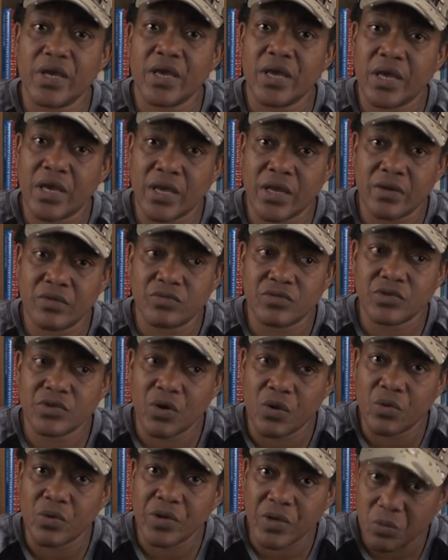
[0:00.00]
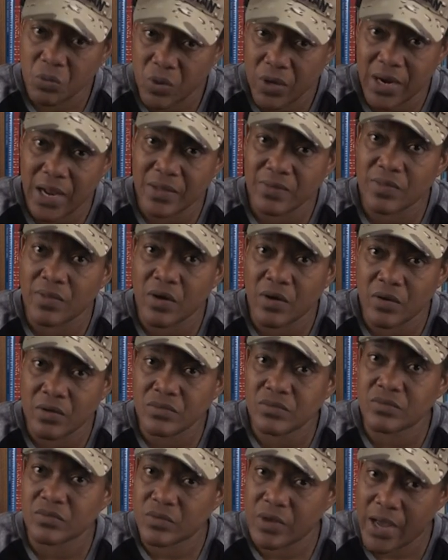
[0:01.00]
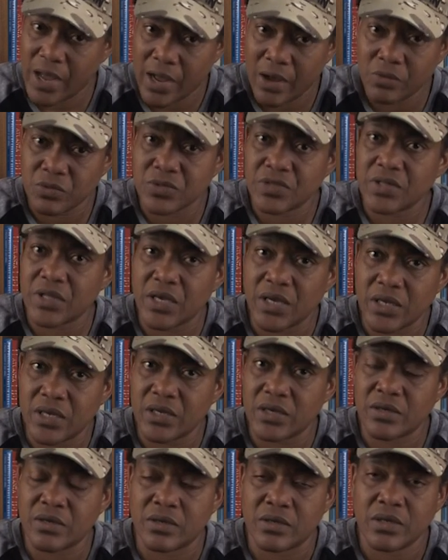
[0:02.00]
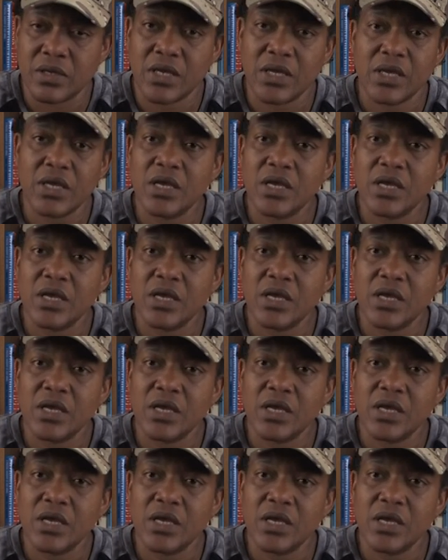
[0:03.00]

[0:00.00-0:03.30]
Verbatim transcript: and told him what I thought and how I was thinking.